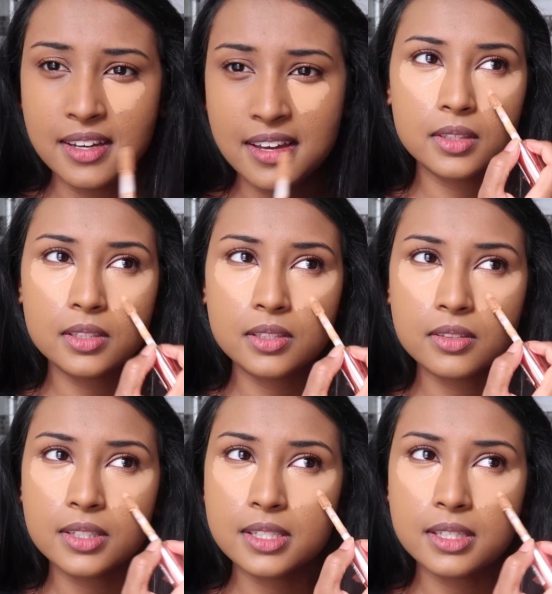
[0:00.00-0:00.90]
This
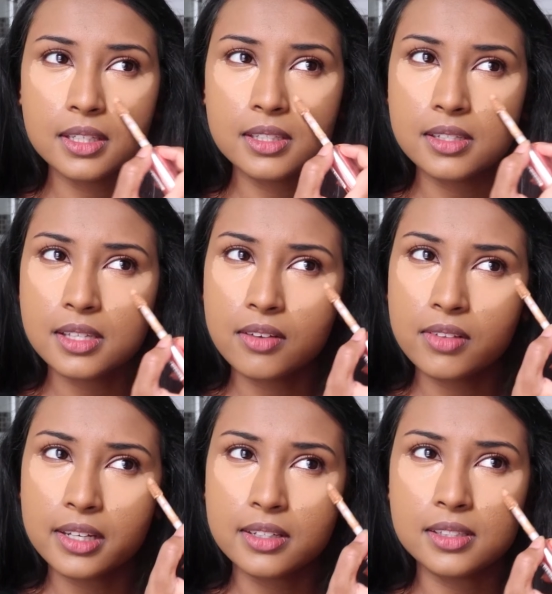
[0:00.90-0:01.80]
concealer does have
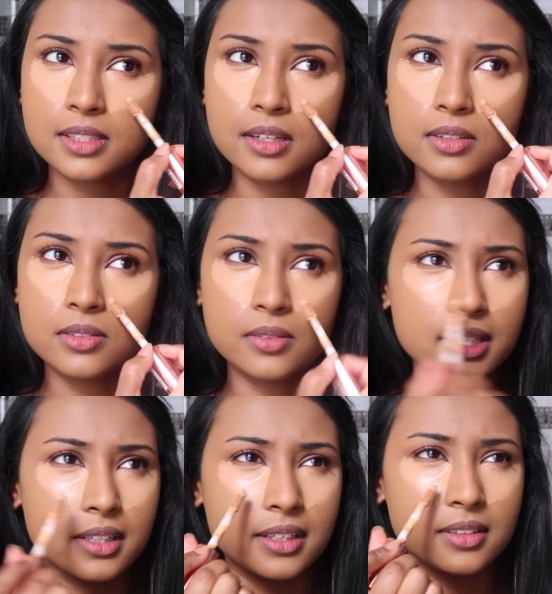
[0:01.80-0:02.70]
like a scent to
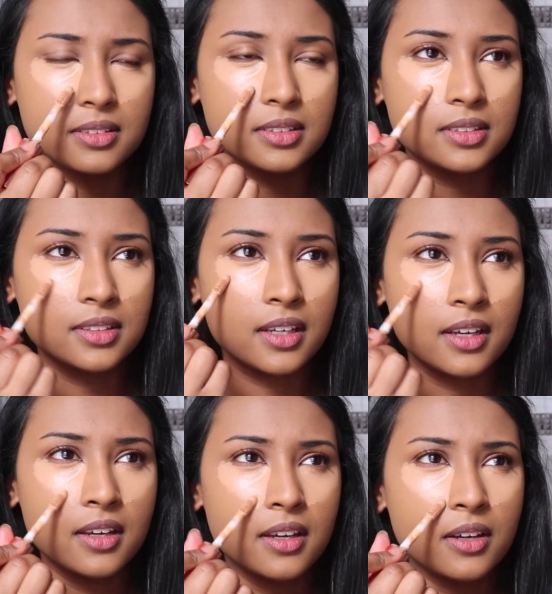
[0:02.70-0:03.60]
it, like it's
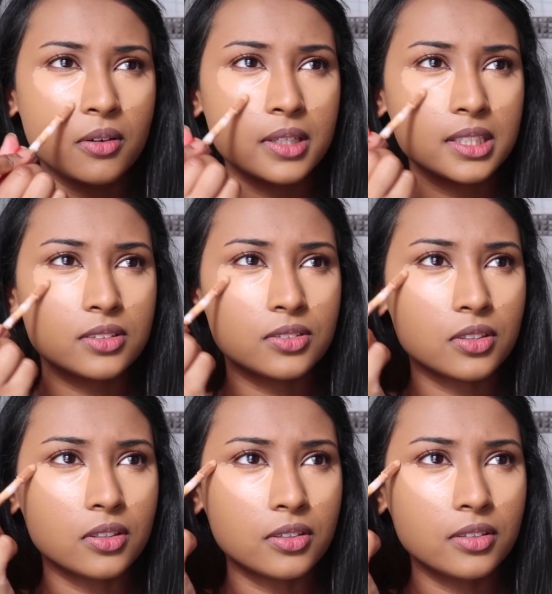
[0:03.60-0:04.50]
quite
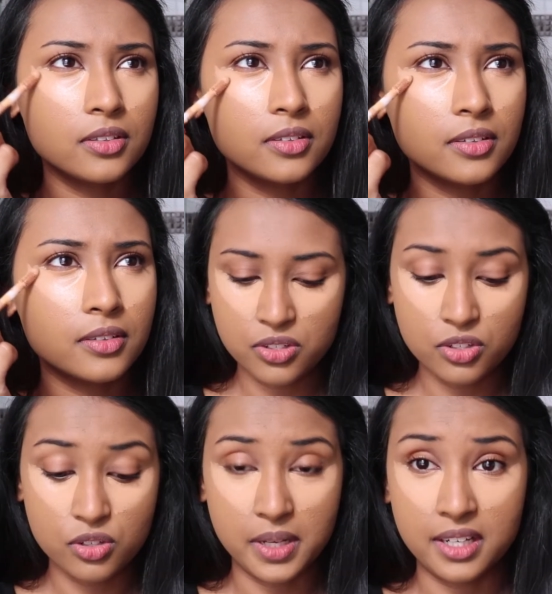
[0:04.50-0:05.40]
strong. I'm just
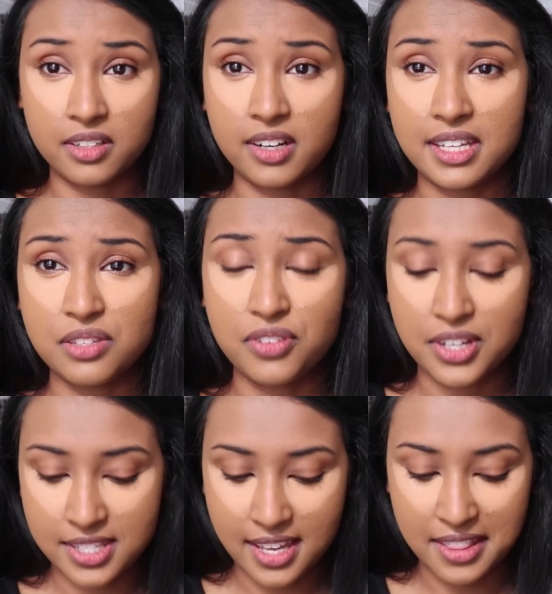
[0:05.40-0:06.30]
gonna do my under eyes
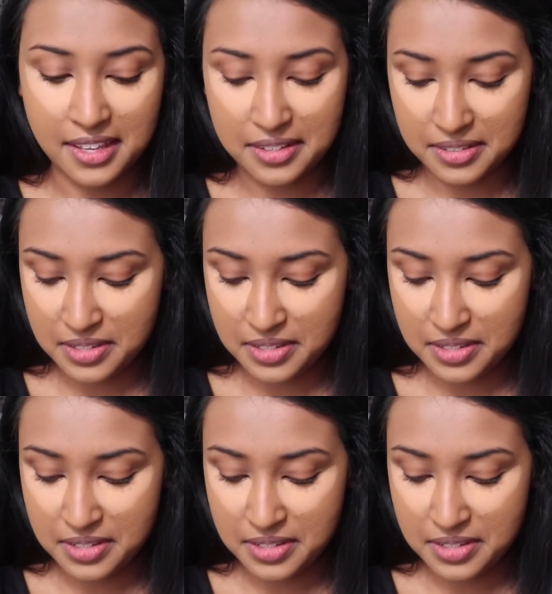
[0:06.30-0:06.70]
first and then